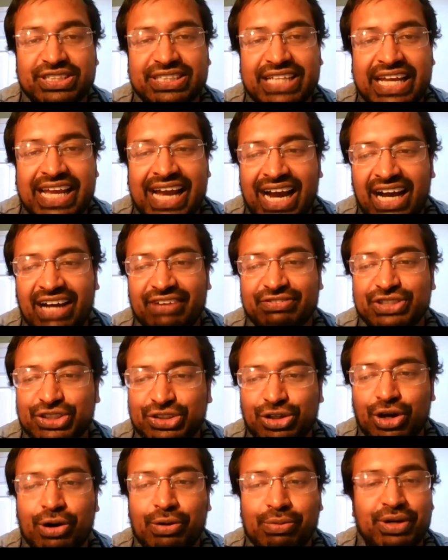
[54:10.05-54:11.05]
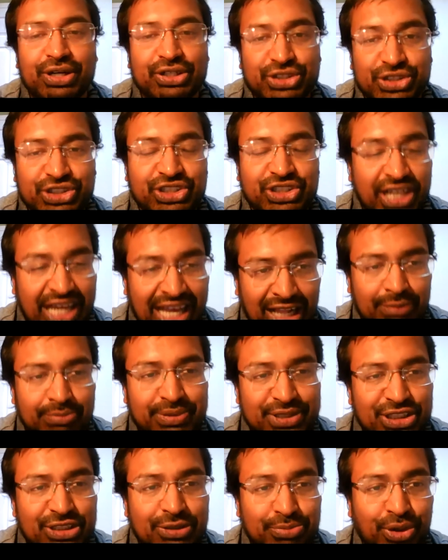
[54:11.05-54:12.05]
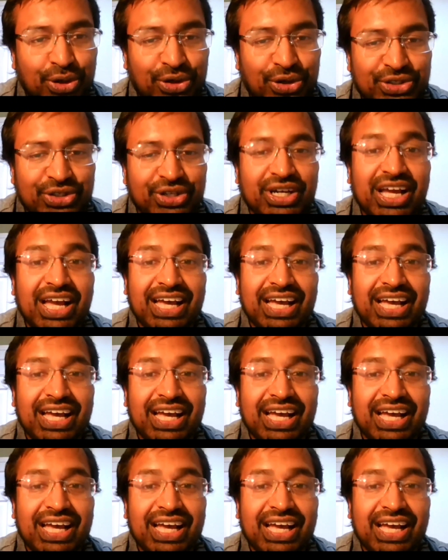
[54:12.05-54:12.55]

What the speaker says: they have so much to help and support you.